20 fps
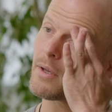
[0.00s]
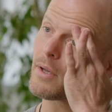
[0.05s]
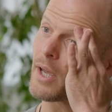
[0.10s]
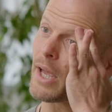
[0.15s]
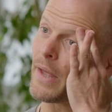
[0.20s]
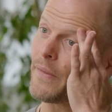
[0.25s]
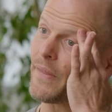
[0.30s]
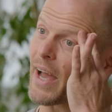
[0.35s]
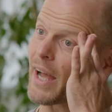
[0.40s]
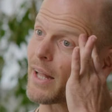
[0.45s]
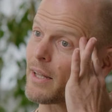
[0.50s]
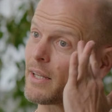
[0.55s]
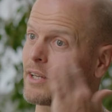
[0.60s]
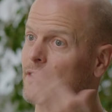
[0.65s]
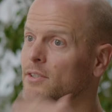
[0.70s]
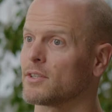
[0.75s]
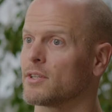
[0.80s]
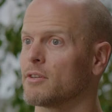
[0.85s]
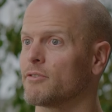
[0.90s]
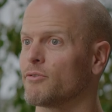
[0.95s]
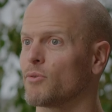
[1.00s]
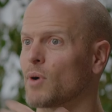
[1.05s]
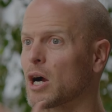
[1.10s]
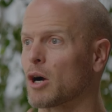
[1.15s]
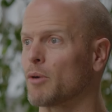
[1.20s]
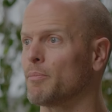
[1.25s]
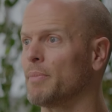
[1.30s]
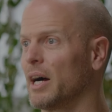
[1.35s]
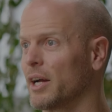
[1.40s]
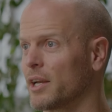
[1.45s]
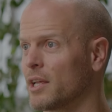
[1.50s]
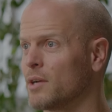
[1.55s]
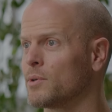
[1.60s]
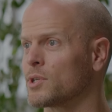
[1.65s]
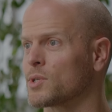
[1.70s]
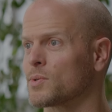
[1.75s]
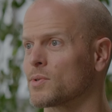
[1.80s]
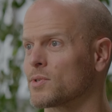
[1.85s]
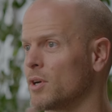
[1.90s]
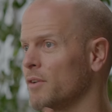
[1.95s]
And that led to the four hour body,
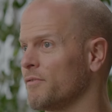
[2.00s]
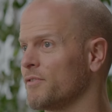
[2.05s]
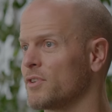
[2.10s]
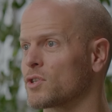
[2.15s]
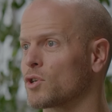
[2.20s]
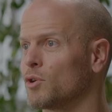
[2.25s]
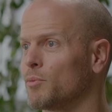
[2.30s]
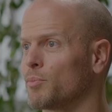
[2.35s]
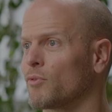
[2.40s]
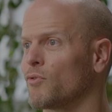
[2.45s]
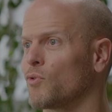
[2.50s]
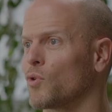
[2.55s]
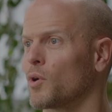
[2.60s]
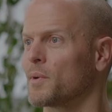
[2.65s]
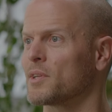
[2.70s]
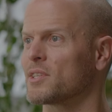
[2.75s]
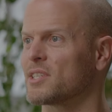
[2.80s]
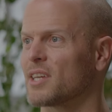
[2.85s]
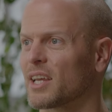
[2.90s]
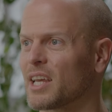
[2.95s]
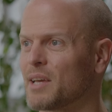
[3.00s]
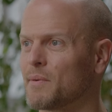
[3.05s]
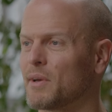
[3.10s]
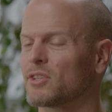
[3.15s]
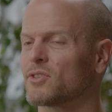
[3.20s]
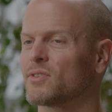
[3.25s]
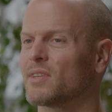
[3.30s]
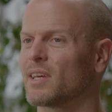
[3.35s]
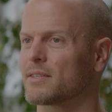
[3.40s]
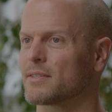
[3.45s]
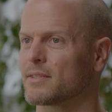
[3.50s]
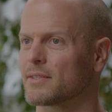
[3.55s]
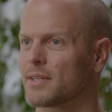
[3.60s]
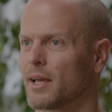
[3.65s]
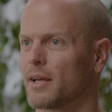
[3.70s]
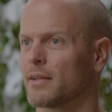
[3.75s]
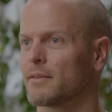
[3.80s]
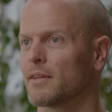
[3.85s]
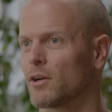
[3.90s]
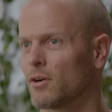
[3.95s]
which was all physical performance. I came out
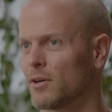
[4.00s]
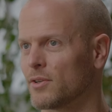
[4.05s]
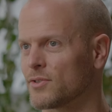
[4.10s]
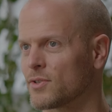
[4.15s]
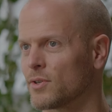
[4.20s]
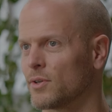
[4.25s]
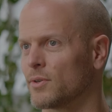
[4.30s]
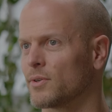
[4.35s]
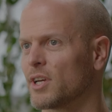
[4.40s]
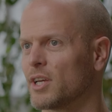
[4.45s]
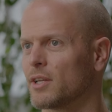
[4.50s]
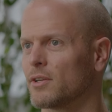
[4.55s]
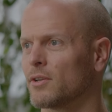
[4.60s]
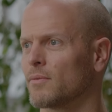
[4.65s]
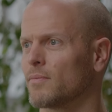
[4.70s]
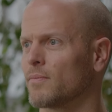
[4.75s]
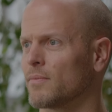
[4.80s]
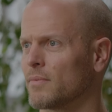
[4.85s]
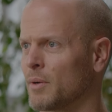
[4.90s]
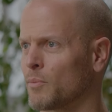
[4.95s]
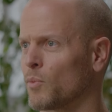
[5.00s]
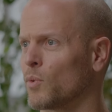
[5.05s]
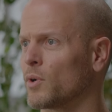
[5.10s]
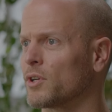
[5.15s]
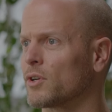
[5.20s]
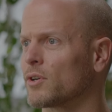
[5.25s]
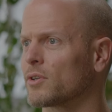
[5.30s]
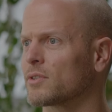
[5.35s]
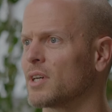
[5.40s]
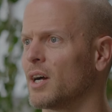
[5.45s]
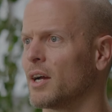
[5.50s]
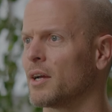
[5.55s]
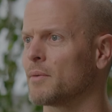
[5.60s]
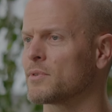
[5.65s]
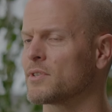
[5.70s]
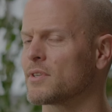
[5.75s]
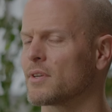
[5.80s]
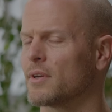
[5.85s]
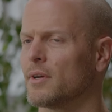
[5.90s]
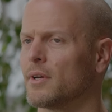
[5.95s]
2010. That also hit number one New York
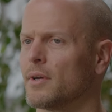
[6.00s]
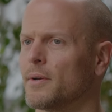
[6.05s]
Times.